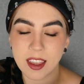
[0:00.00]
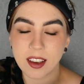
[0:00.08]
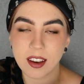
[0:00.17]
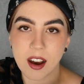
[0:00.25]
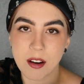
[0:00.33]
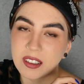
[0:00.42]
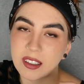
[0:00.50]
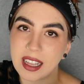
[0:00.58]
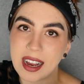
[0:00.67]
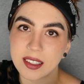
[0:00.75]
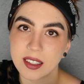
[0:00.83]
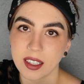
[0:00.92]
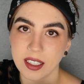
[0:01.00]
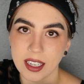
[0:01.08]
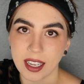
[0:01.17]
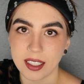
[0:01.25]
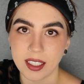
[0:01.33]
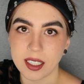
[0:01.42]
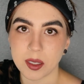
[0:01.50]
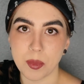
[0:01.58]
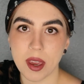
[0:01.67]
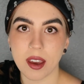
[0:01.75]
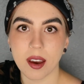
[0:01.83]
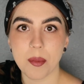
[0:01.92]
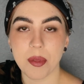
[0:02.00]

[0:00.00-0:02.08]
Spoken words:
think of classic 90s makeup,